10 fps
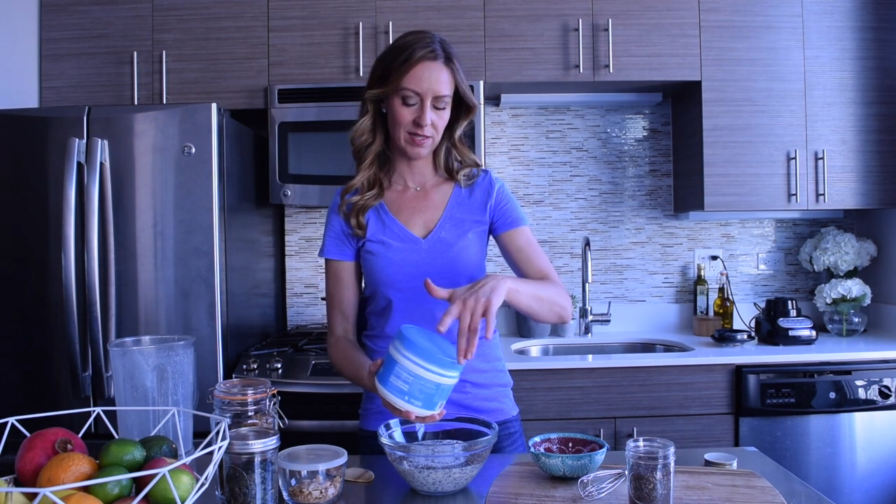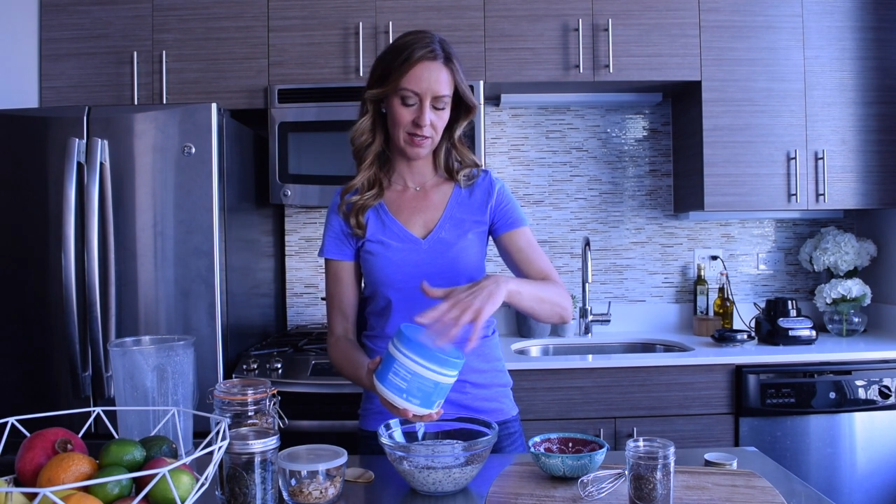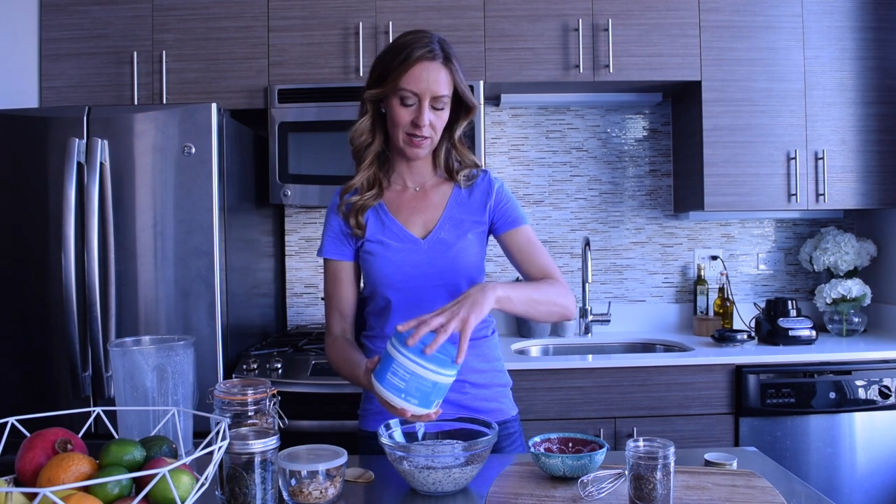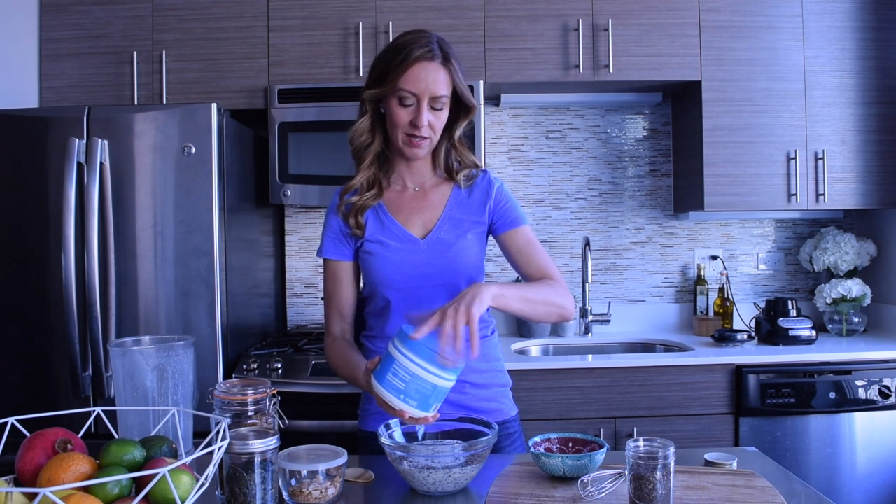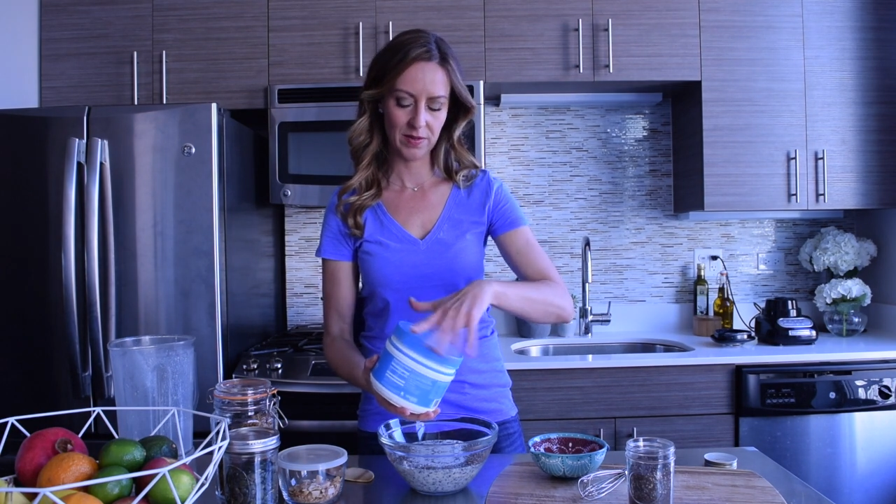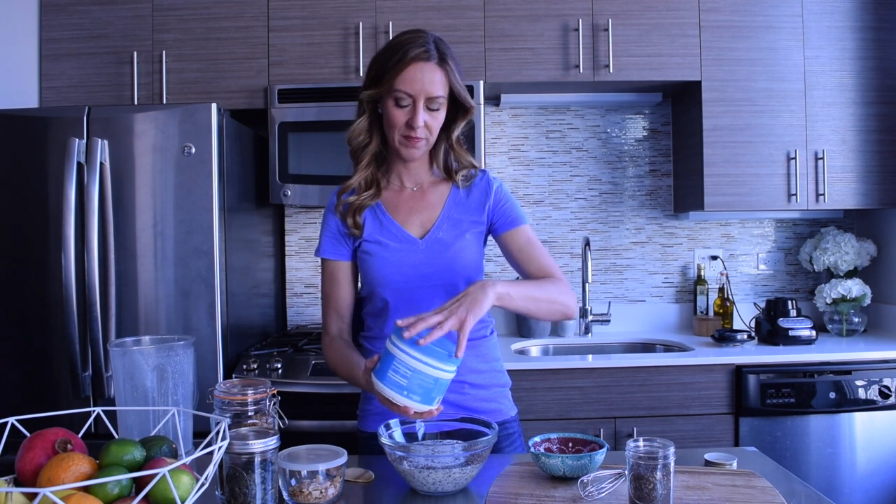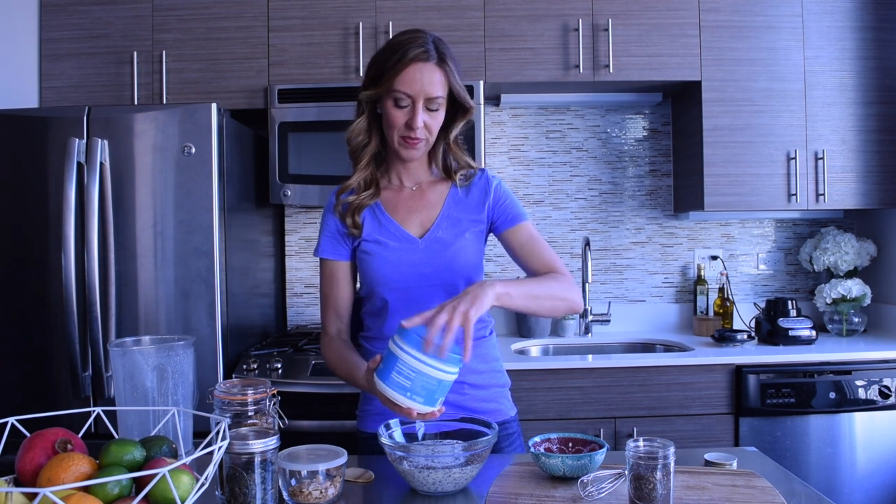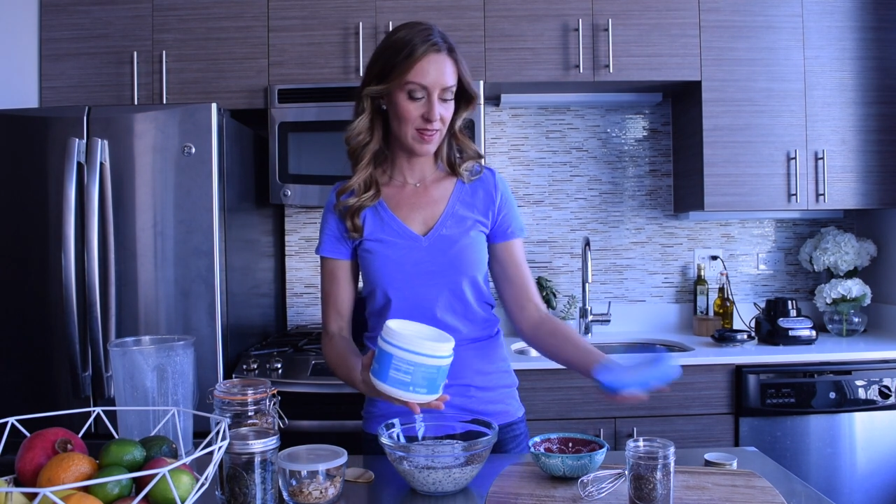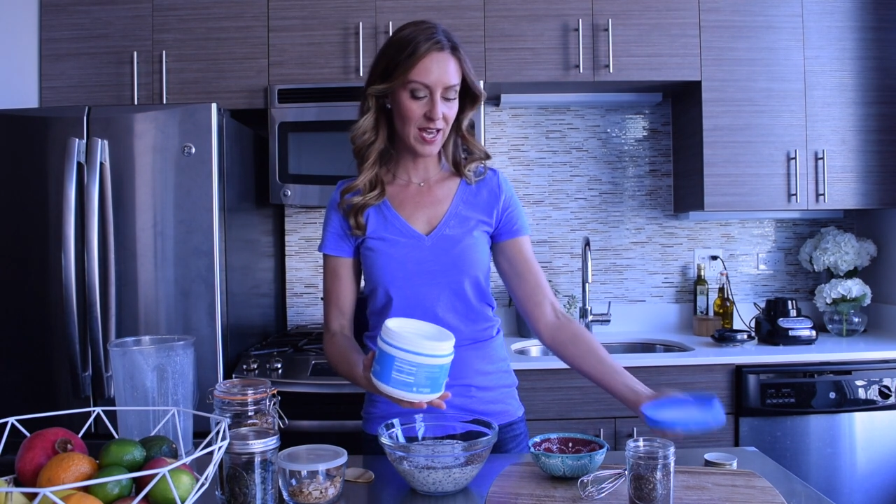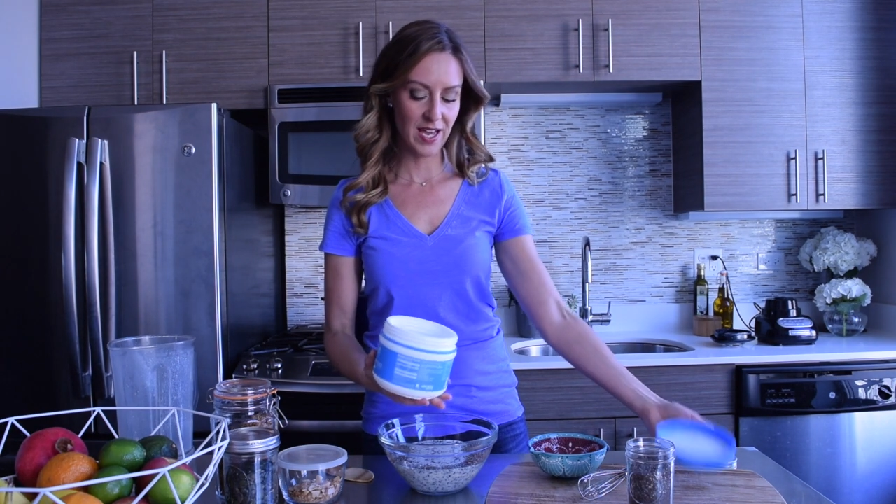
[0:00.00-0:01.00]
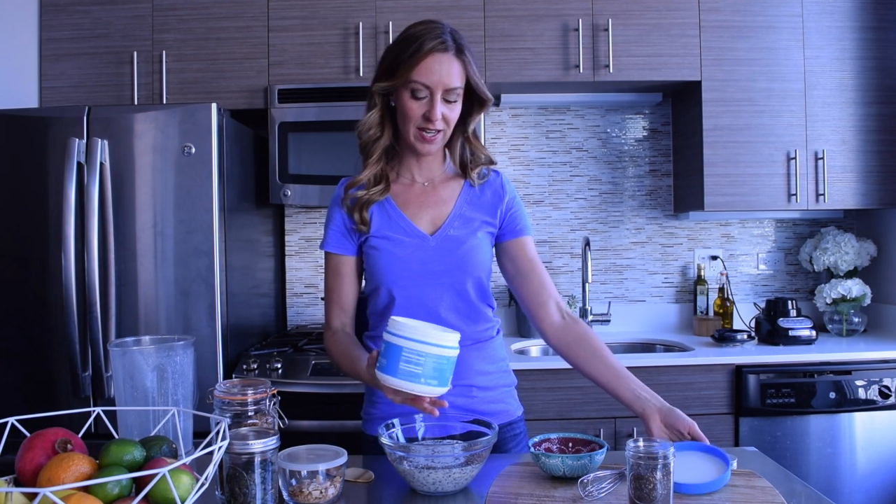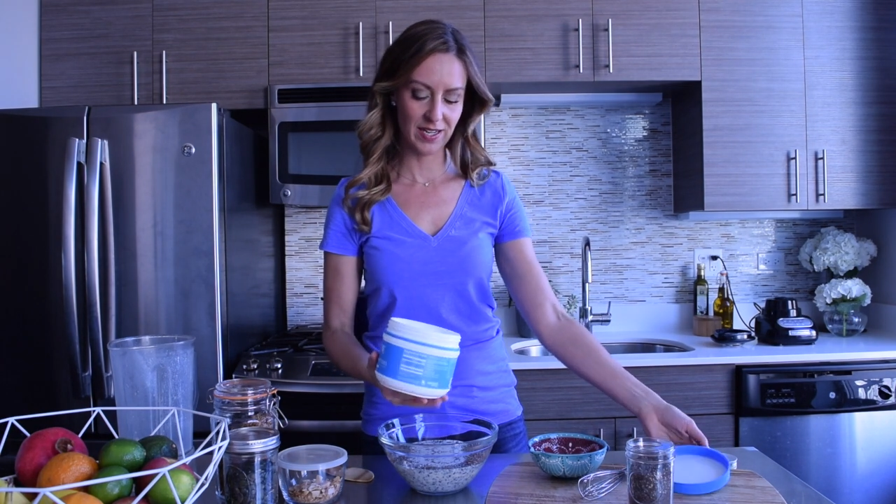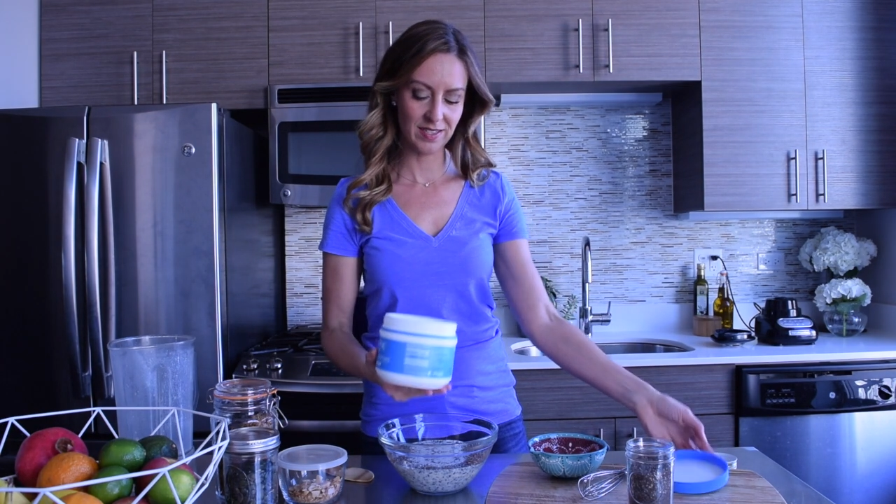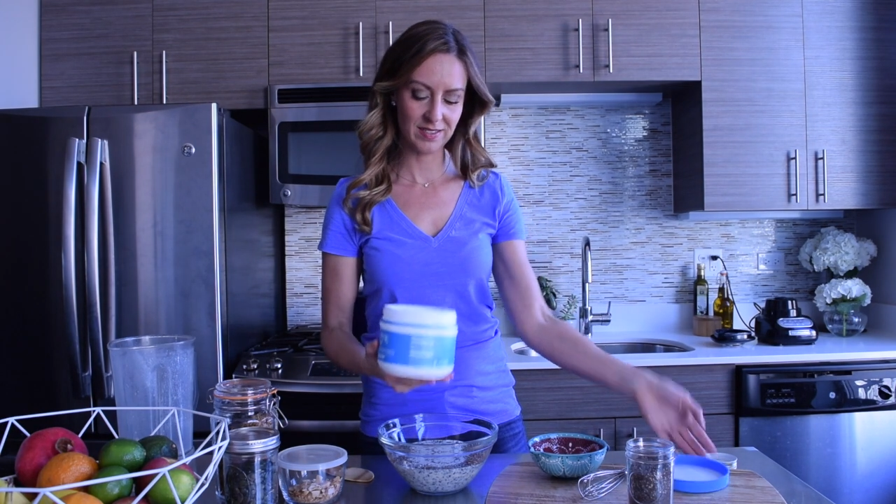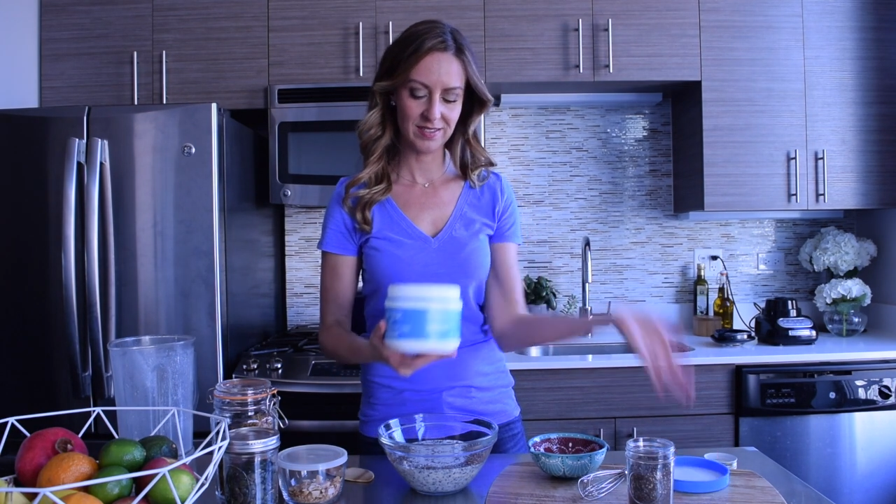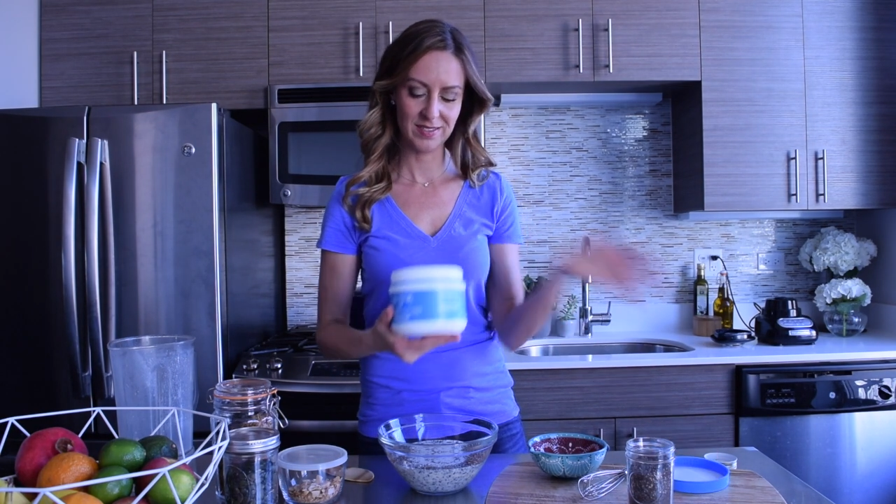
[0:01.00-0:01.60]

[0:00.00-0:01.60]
in there. Then,